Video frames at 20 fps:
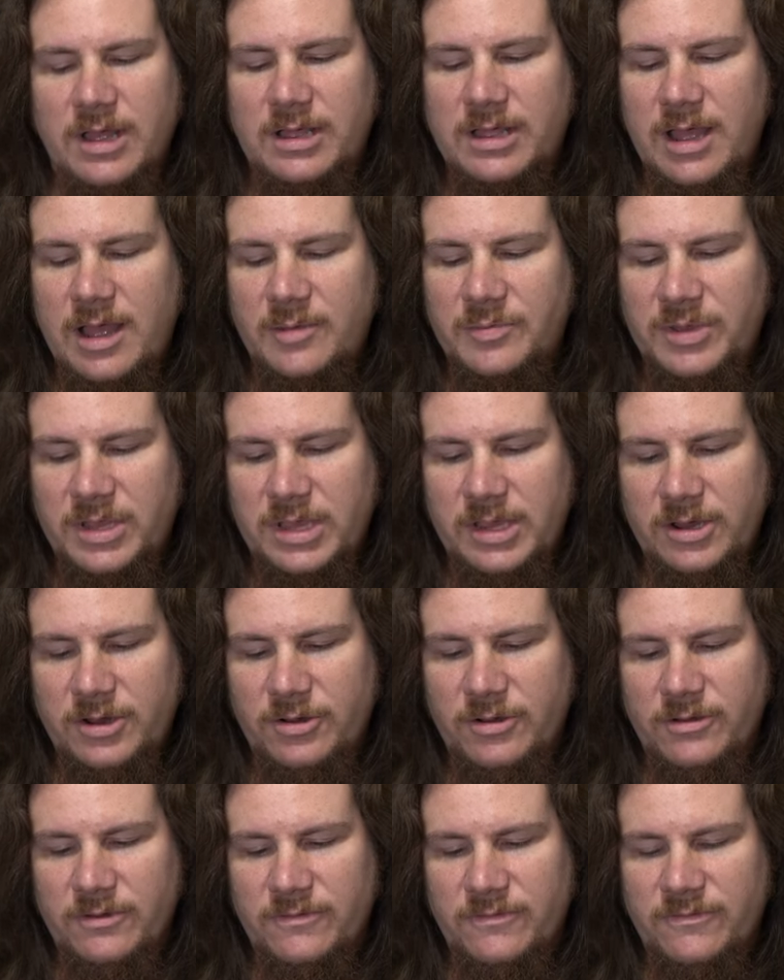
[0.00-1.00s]
a copy
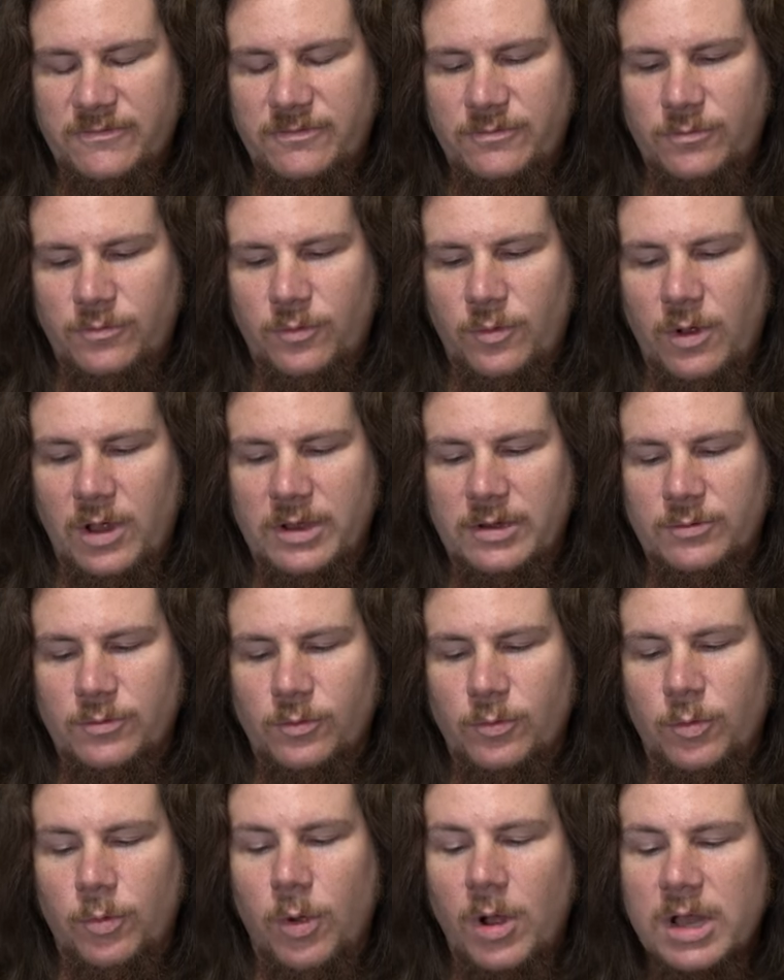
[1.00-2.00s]
here of what
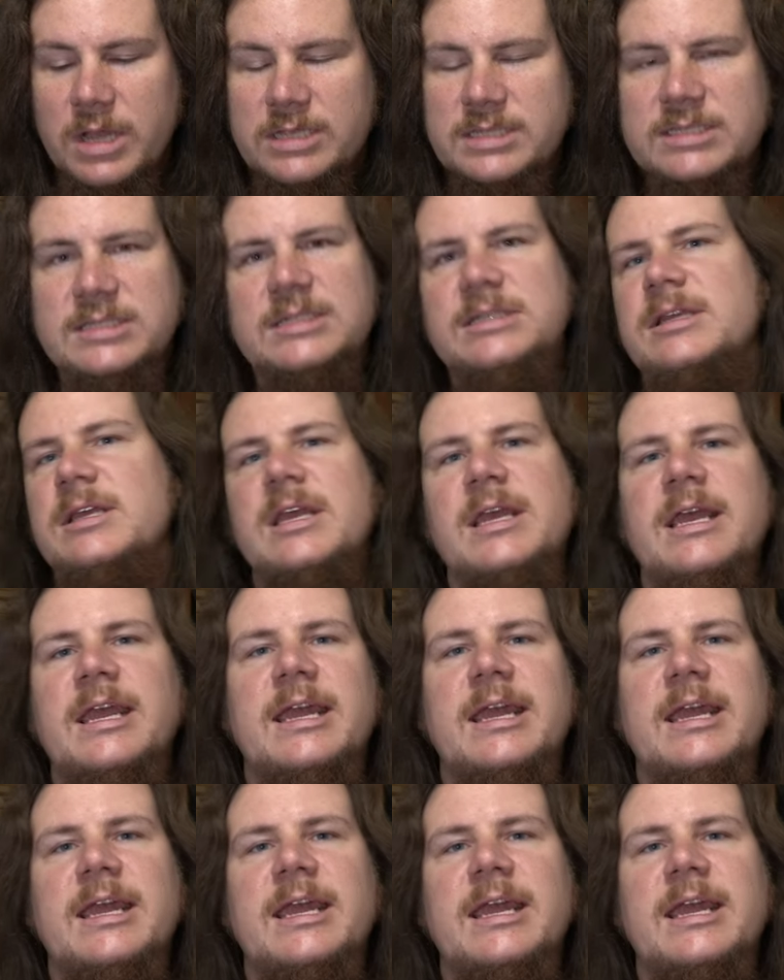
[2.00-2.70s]
was